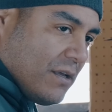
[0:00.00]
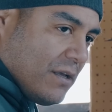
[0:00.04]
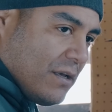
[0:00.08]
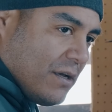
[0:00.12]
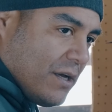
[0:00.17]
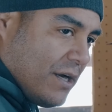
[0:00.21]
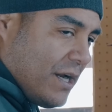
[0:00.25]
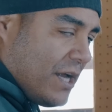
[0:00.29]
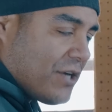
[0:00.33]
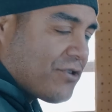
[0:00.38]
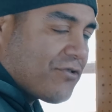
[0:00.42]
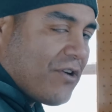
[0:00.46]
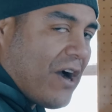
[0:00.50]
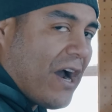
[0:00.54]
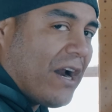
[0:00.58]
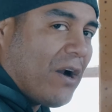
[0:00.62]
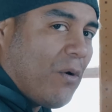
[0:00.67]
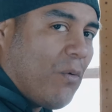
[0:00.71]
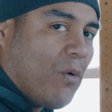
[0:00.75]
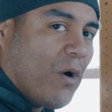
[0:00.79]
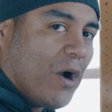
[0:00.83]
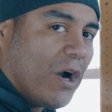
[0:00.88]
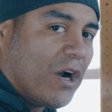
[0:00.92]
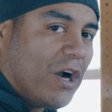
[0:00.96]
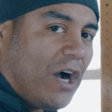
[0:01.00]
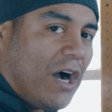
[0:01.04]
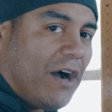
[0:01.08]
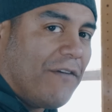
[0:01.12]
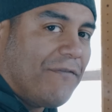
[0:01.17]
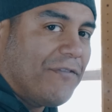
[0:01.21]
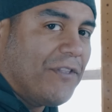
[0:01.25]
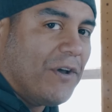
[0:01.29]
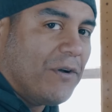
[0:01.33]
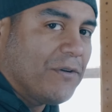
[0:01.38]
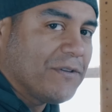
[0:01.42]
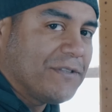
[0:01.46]
you're not trying to work
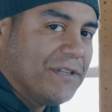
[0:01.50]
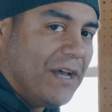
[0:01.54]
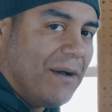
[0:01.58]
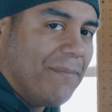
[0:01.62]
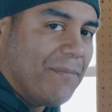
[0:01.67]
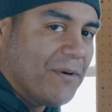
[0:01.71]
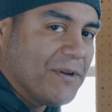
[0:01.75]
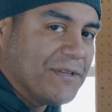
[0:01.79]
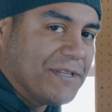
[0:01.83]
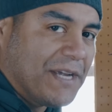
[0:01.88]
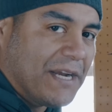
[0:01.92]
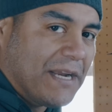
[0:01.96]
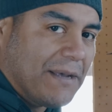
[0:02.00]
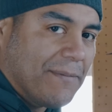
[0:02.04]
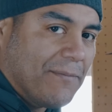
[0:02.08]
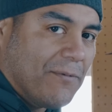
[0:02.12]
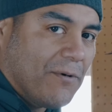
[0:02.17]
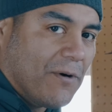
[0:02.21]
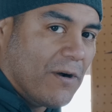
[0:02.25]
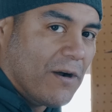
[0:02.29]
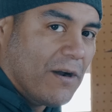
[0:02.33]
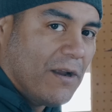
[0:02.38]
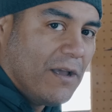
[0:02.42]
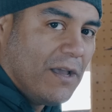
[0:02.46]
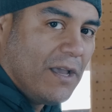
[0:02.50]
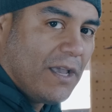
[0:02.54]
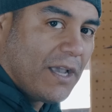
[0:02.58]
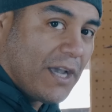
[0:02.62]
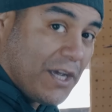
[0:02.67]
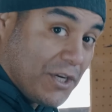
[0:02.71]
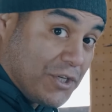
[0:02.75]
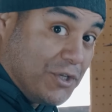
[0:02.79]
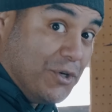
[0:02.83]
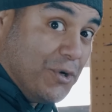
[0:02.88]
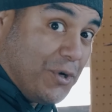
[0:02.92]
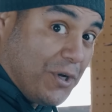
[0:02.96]
off those numbers anymore,
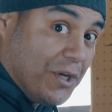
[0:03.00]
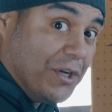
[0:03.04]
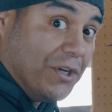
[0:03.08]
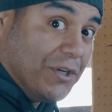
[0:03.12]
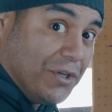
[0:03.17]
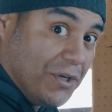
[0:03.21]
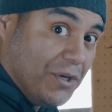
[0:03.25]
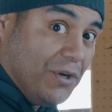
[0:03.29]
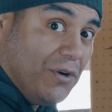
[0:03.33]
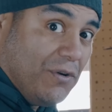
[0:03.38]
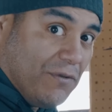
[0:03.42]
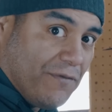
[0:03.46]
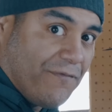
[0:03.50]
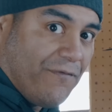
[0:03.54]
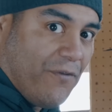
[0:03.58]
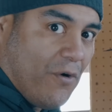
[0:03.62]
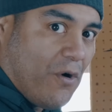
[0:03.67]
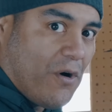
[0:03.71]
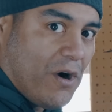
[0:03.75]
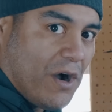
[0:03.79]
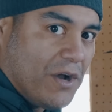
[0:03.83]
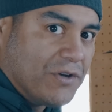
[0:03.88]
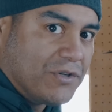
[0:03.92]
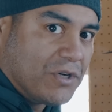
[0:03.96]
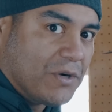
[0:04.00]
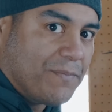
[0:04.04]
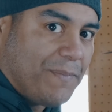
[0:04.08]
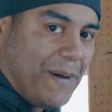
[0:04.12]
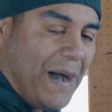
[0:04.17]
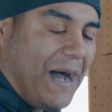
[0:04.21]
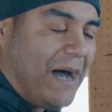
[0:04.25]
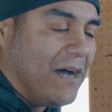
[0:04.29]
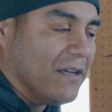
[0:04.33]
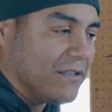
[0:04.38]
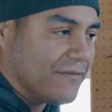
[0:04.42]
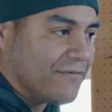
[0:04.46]
because you can do 400
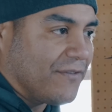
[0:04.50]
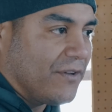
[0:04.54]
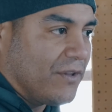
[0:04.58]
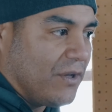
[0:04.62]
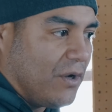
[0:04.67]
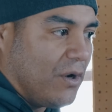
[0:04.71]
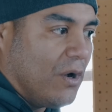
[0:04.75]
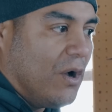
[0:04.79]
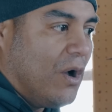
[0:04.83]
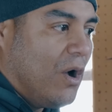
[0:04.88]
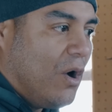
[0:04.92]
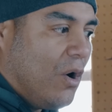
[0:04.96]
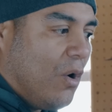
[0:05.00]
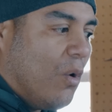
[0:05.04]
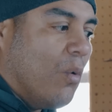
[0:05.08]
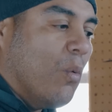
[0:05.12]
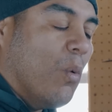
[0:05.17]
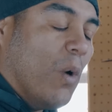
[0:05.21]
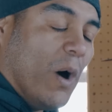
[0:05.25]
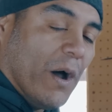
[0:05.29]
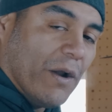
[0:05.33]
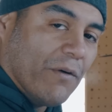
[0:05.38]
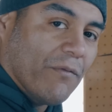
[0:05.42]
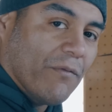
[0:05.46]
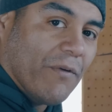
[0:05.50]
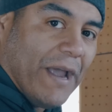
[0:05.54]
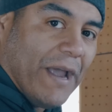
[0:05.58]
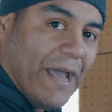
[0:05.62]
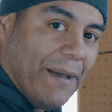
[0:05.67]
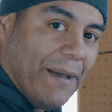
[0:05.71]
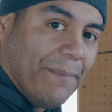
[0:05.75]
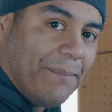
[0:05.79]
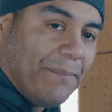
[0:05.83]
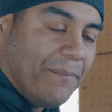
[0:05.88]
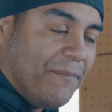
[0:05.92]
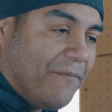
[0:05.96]
pounds for the 1
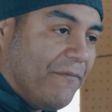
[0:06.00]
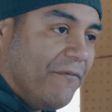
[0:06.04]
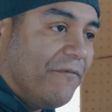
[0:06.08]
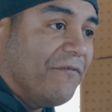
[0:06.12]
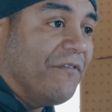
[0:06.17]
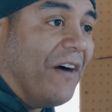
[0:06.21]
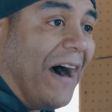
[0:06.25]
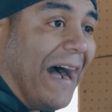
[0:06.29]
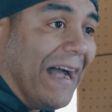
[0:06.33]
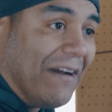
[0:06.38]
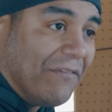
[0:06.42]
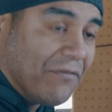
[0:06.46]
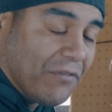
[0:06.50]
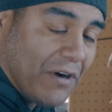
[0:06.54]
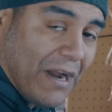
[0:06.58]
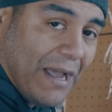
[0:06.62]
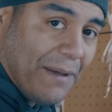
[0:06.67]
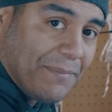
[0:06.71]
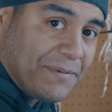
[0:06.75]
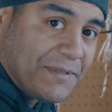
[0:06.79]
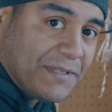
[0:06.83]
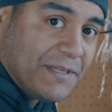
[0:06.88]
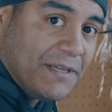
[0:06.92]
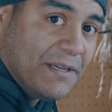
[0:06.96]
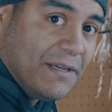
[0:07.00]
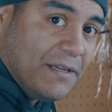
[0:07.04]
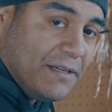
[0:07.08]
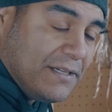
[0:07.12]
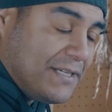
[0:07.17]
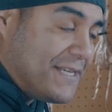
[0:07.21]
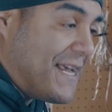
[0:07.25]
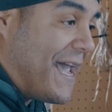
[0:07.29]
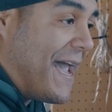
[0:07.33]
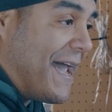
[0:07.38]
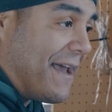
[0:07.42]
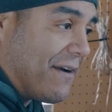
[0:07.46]
rep, 5 reps,
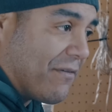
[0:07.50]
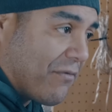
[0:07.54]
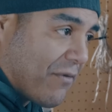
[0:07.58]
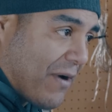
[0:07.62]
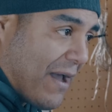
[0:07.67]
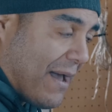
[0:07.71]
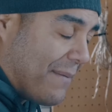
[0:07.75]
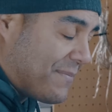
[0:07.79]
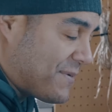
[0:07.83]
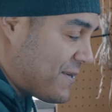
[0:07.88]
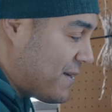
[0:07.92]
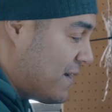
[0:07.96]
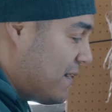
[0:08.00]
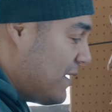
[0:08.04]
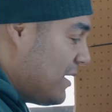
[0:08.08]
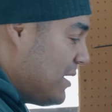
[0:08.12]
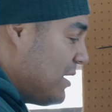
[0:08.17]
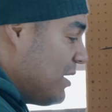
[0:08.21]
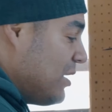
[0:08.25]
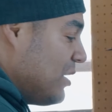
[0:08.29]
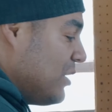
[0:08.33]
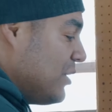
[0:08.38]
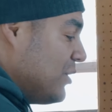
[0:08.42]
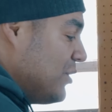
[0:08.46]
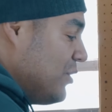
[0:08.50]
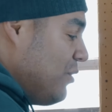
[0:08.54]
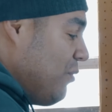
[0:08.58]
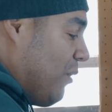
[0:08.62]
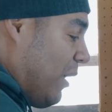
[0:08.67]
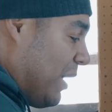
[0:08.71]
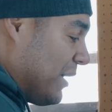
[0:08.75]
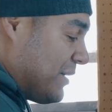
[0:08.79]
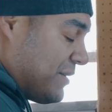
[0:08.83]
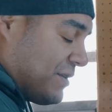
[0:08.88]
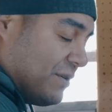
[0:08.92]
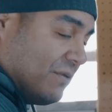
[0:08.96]
10 reps. You
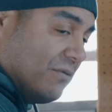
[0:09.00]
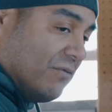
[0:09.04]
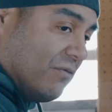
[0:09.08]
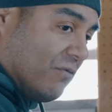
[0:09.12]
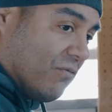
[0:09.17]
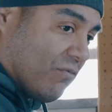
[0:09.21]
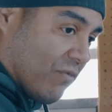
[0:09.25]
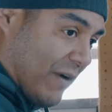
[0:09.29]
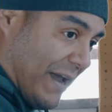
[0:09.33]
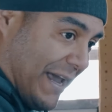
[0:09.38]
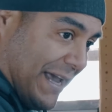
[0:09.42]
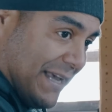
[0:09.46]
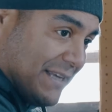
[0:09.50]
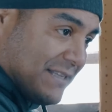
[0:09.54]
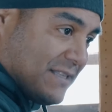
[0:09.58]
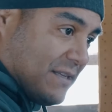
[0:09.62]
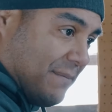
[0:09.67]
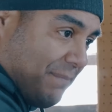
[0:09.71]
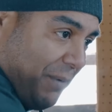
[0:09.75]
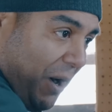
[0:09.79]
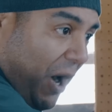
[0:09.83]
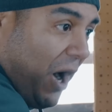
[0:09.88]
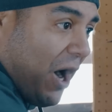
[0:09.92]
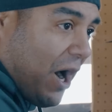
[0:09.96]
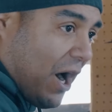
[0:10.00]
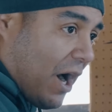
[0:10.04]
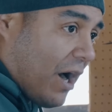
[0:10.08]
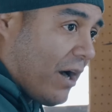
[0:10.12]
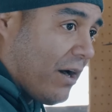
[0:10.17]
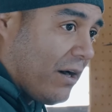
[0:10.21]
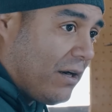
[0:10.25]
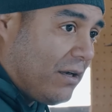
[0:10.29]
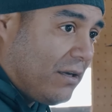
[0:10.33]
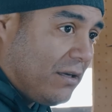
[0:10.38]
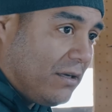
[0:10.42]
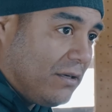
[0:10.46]
want to raise the
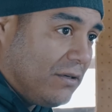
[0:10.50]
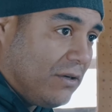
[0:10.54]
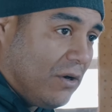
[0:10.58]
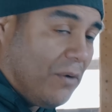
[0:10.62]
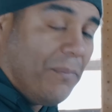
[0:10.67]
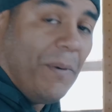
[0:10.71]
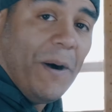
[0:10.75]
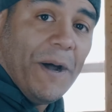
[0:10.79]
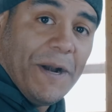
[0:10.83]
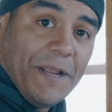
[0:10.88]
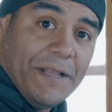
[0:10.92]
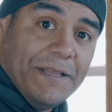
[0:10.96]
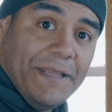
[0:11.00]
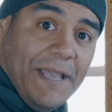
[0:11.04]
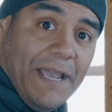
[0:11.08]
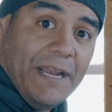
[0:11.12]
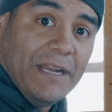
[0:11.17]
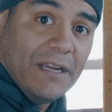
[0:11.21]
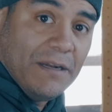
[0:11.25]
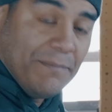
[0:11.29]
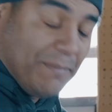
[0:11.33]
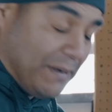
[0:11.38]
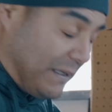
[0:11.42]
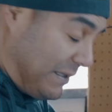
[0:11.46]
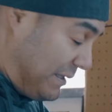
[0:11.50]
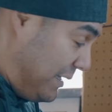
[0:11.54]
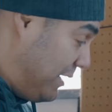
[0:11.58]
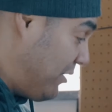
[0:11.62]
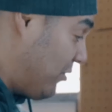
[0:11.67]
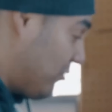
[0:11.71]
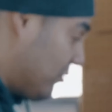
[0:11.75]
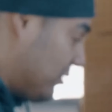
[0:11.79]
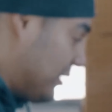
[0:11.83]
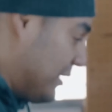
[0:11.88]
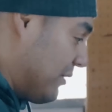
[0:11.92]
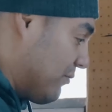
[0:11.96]
bar, no pun intended, but
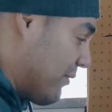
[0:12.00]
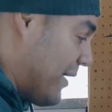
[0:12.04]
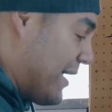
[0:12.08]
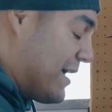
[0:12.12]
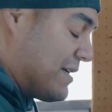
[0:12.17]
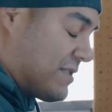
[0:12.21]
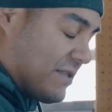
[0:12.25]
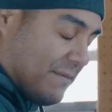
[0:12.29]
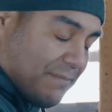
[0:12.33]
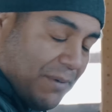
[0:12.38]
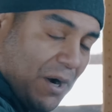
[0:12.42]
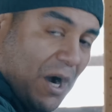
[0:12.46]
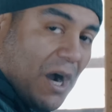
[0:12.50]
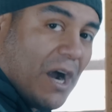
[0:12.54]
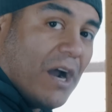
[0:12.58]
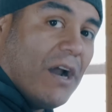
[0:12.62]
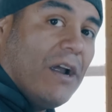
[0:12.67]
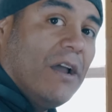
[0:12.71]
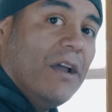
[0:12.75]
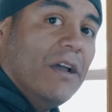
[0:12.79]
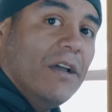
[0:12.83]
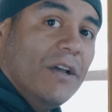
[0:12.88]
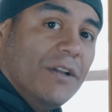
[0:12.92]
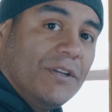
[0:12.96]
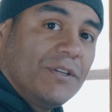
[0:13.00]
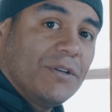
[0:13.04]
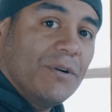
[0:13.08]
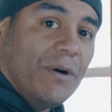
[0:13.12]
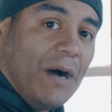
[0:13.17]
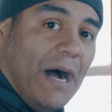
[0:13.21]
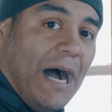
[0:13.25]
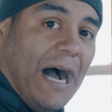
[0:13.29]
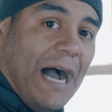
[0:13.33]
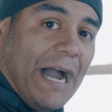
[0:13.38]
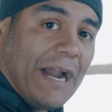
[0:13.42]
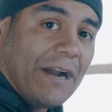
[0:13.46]
literally raise the bar to
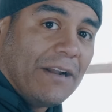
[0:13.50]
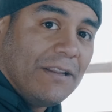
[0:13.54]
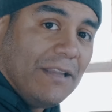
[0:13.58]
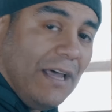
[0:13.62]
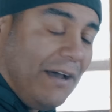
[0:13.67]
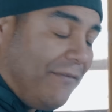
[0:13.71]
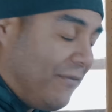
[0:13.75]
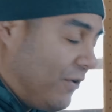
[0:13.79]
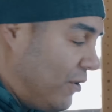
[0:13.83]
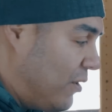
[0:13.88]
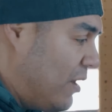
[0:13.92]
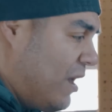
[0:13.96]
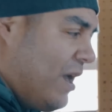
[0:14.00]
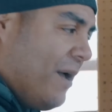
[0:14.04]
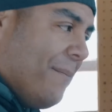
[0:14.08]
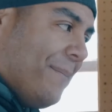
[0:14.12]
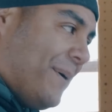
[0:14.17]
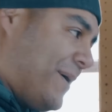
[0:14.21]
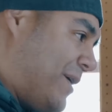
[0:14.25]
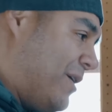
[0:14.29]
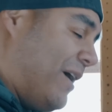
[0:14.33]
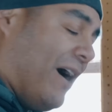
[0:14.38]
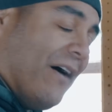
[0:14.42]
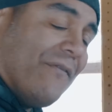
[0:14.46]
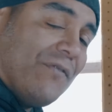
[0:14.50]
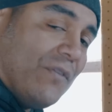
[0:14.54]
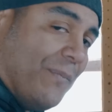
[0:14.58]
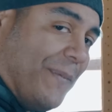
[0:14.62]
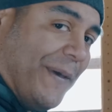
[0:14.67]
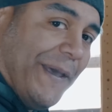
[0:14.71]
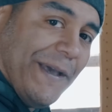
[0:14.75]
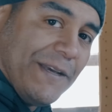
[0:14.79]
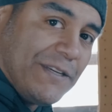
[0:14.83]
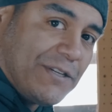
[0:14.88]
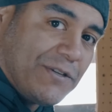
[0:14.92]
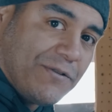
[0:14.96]
a higher level. But you don't have to
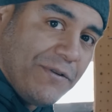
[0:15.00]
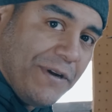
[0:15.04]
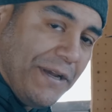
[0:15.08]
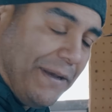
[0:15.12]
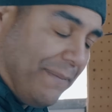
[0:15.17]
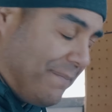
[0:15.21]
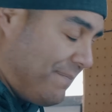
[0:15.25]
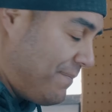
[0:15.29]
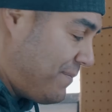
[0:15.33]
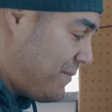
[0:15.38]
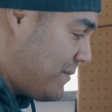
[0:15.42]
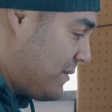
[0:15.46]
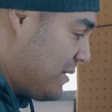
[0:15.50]
be extreme.